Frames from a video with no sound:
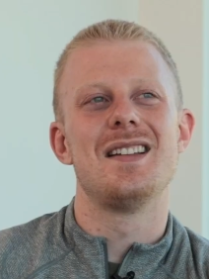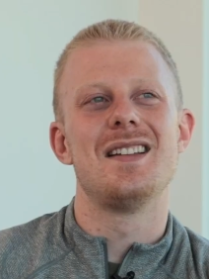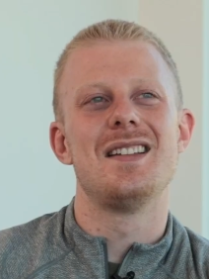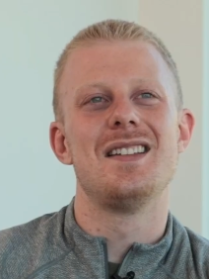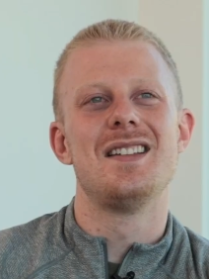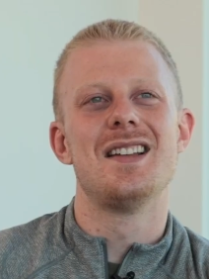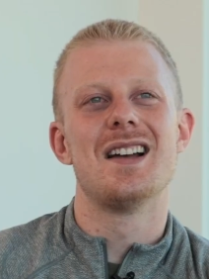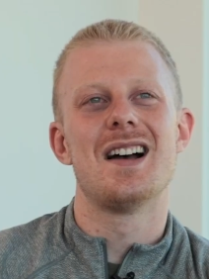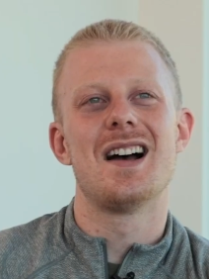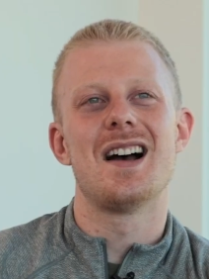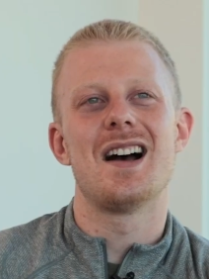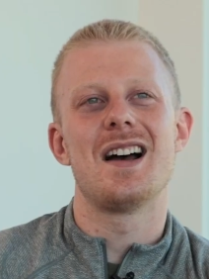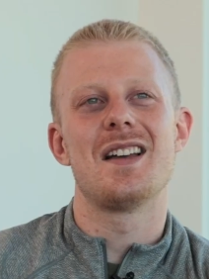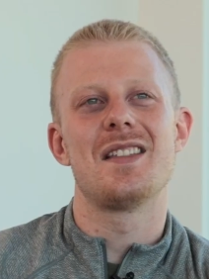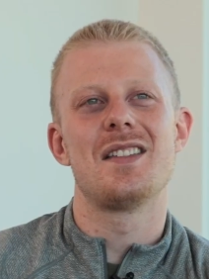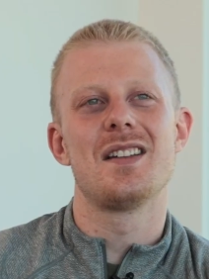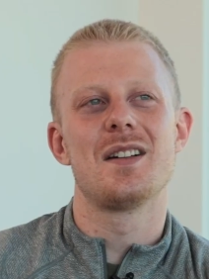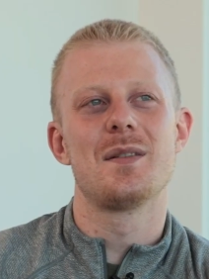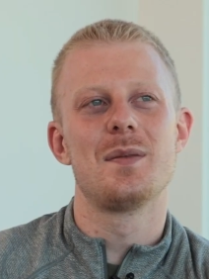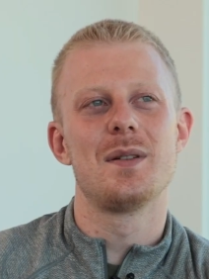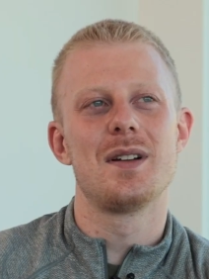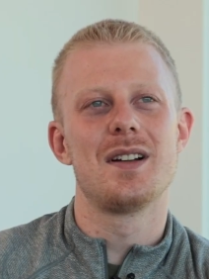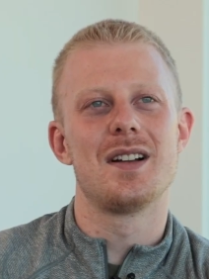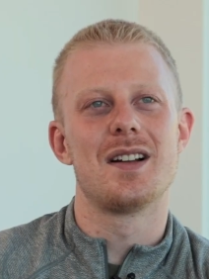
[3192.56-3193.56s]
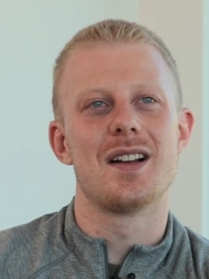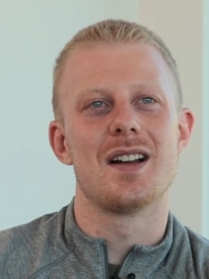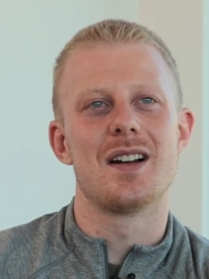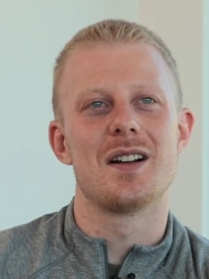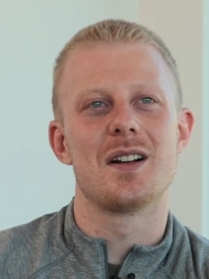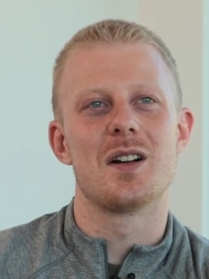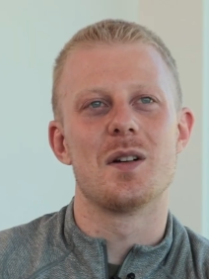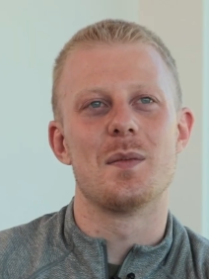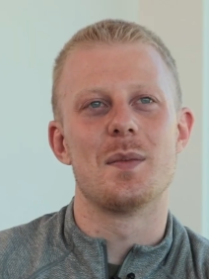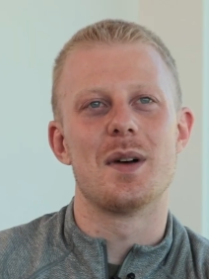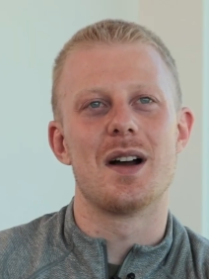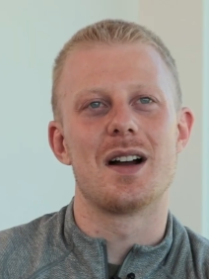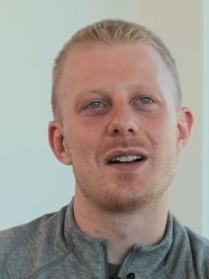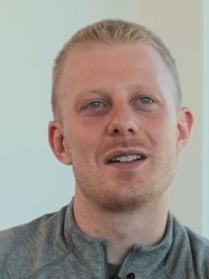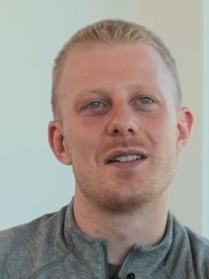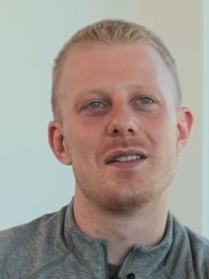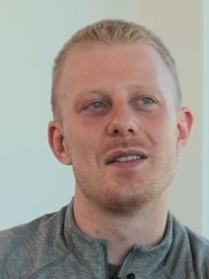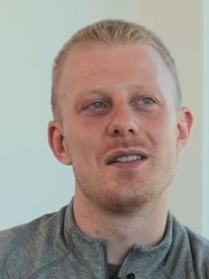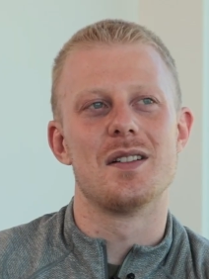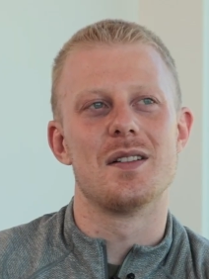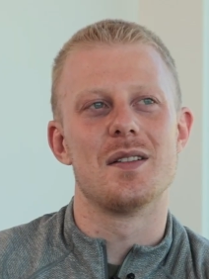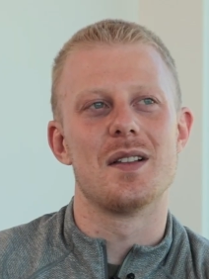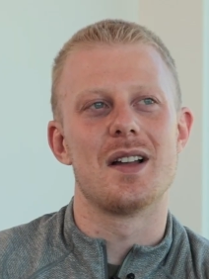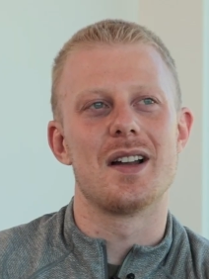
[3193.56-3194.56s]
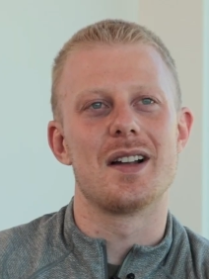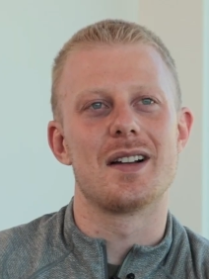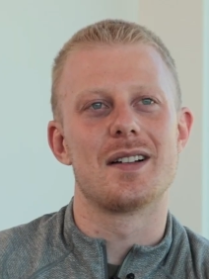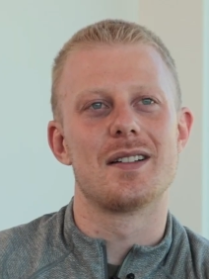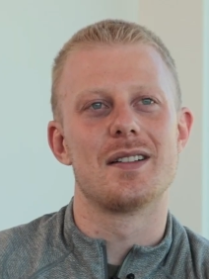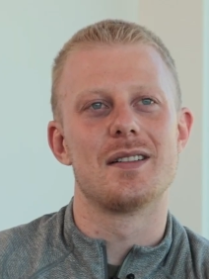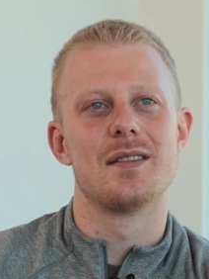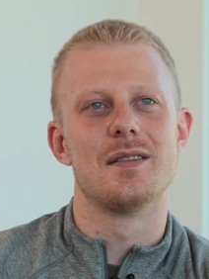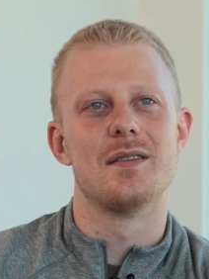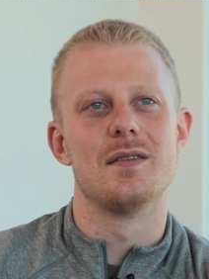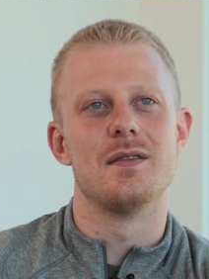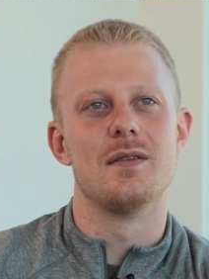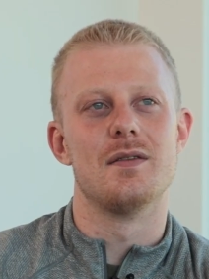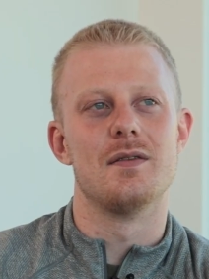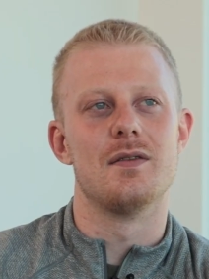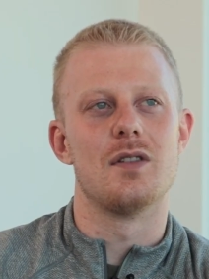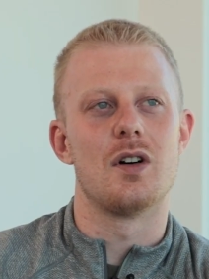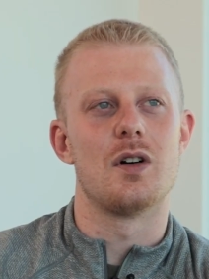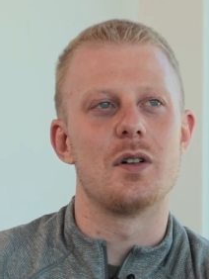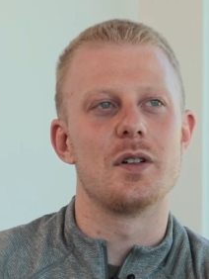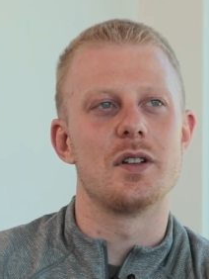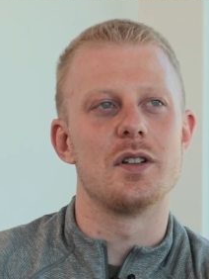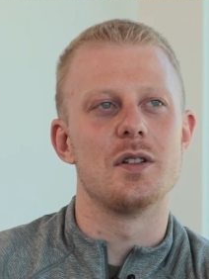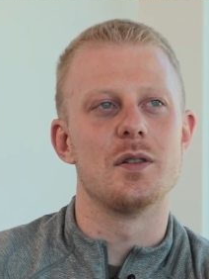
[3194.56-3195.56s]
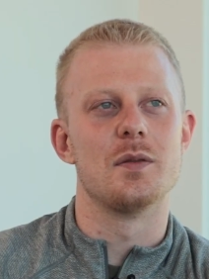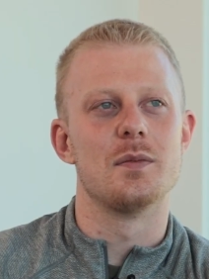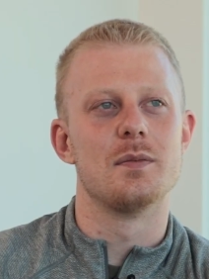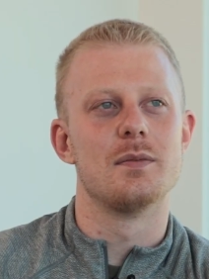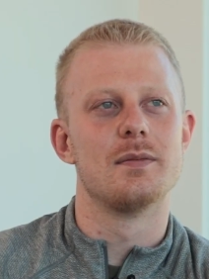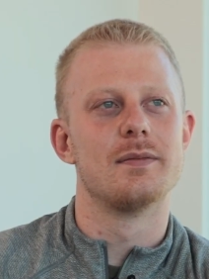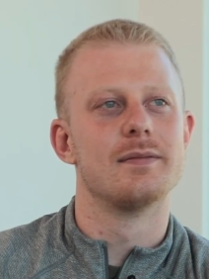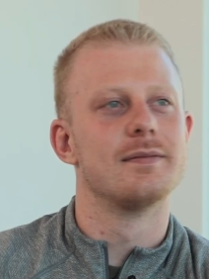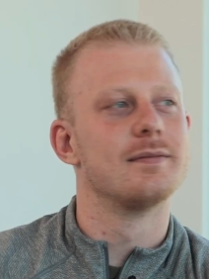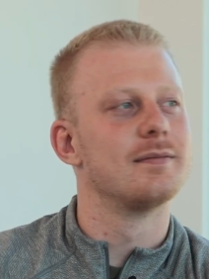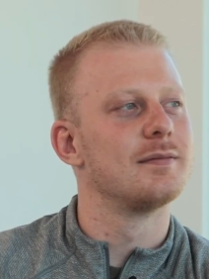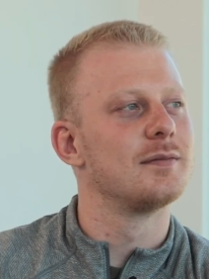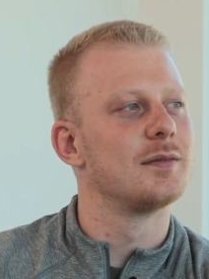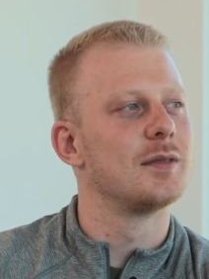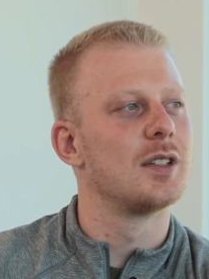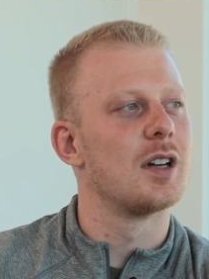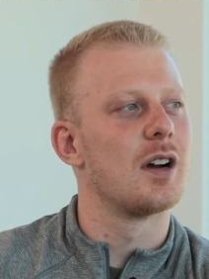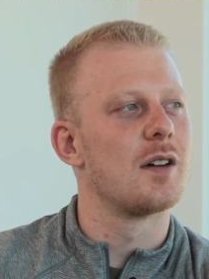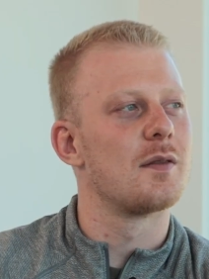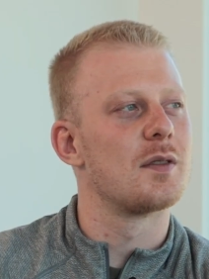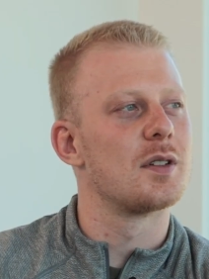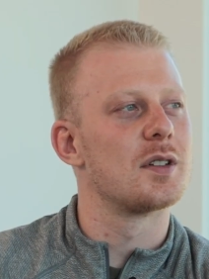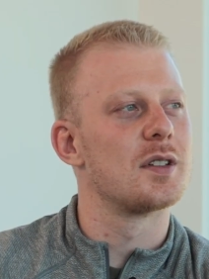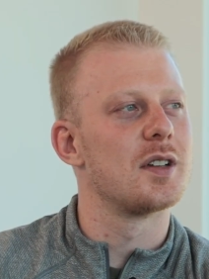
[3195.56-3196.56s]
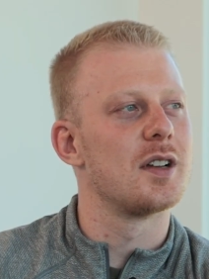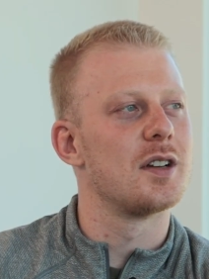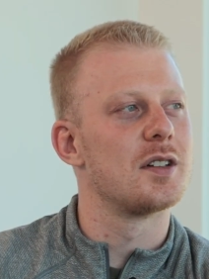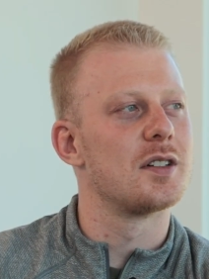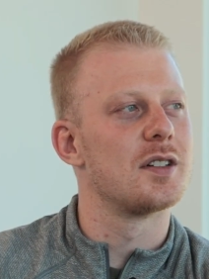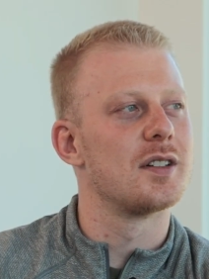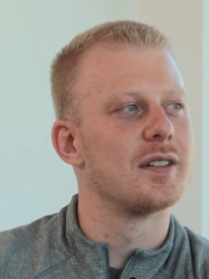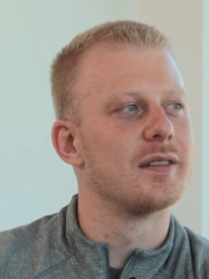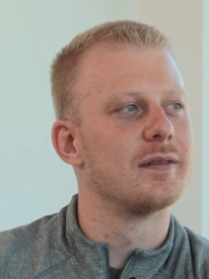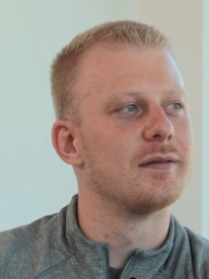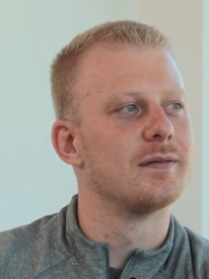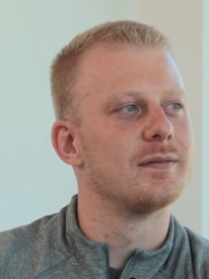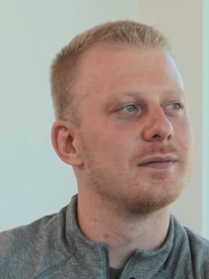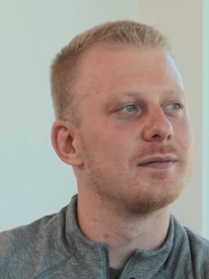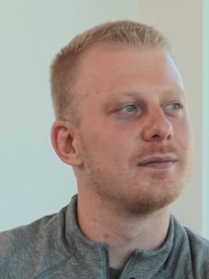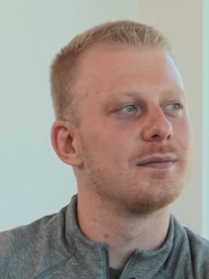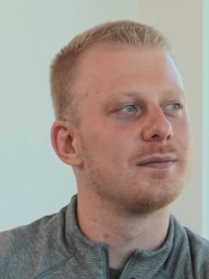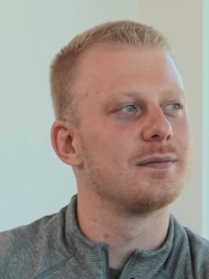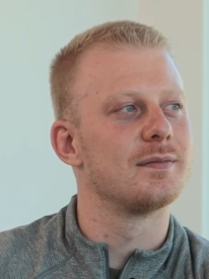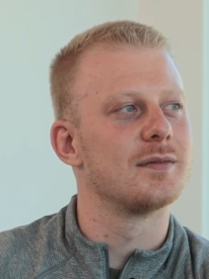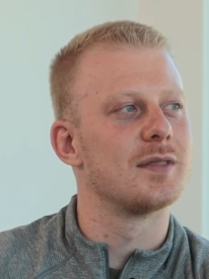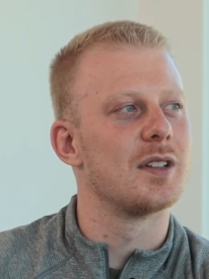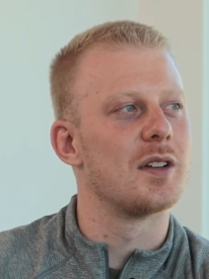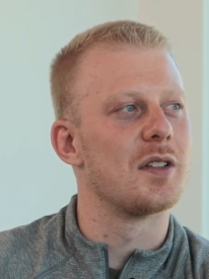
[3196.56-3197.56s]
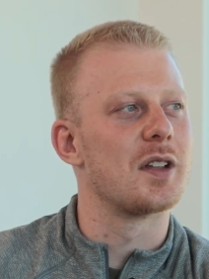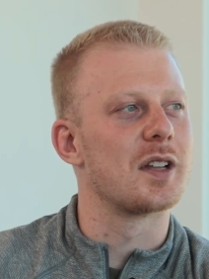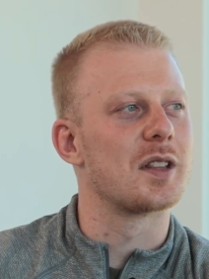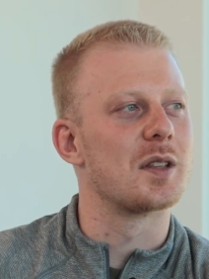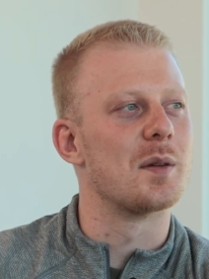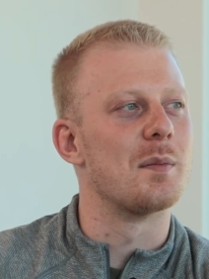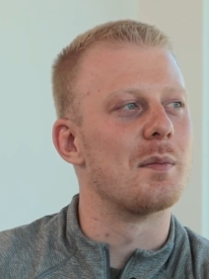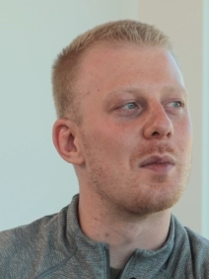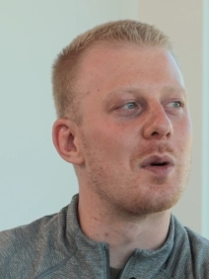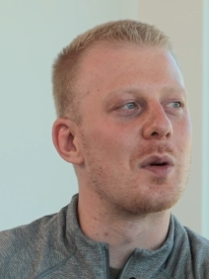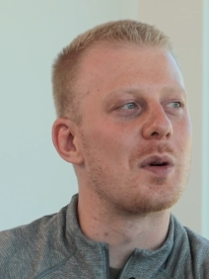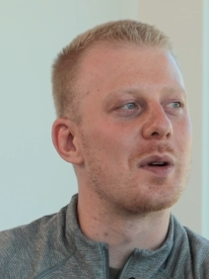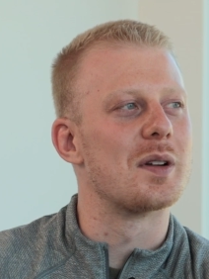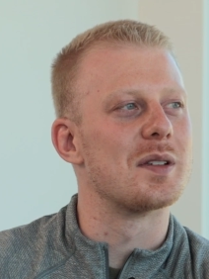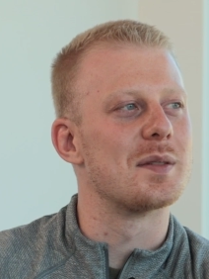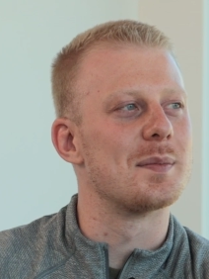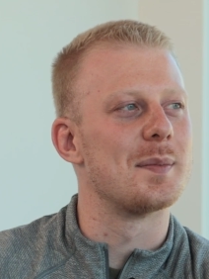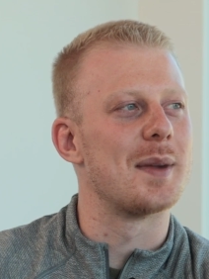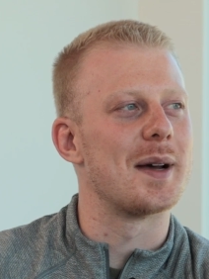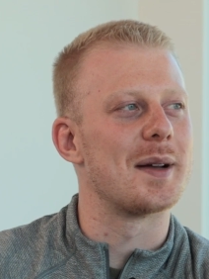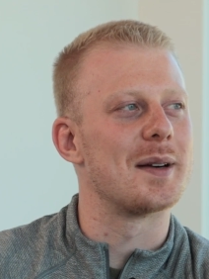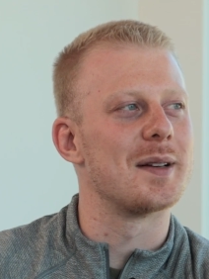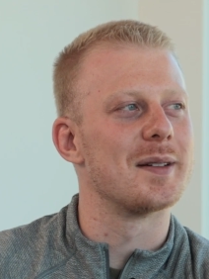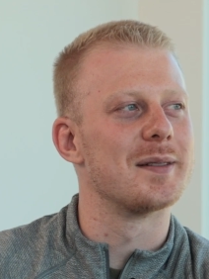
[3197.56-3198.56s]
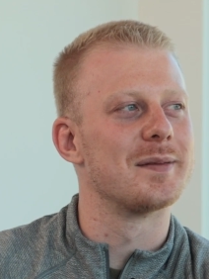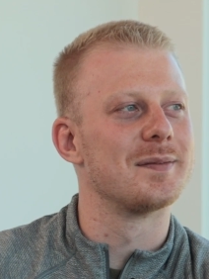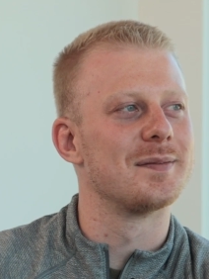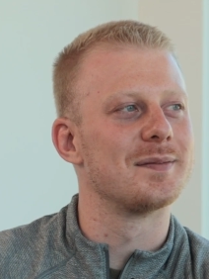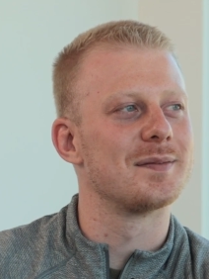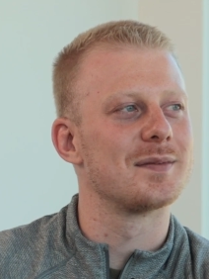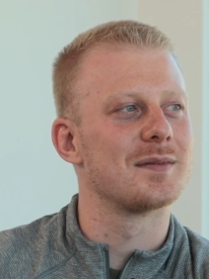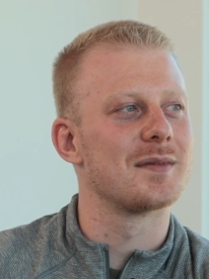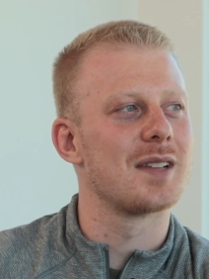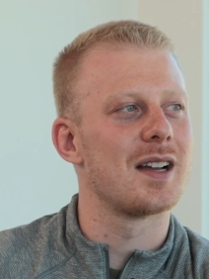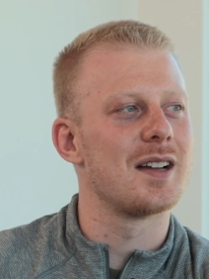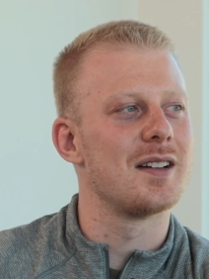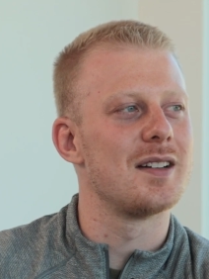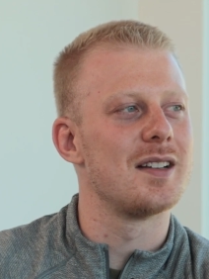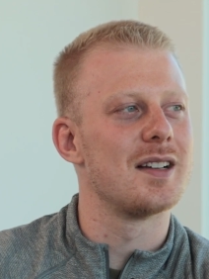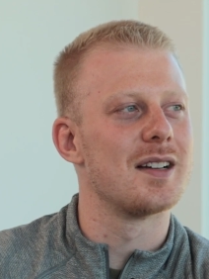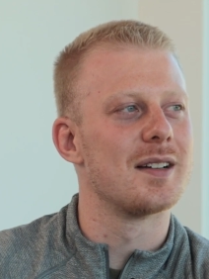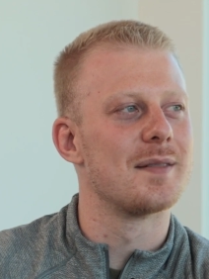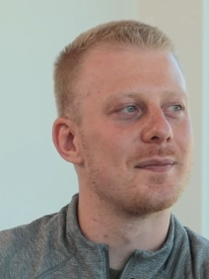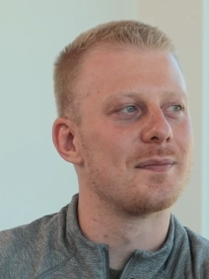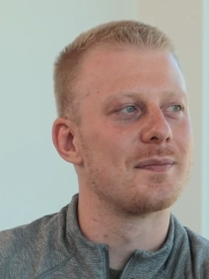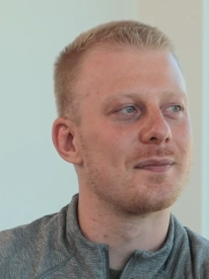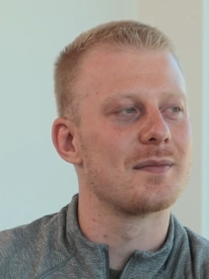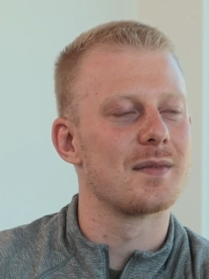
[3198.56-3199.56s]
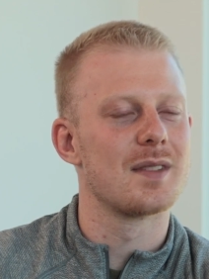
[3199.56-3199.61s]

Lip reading: Yeah, I think we can kind of go back to the volume conversation, like the more is better idea.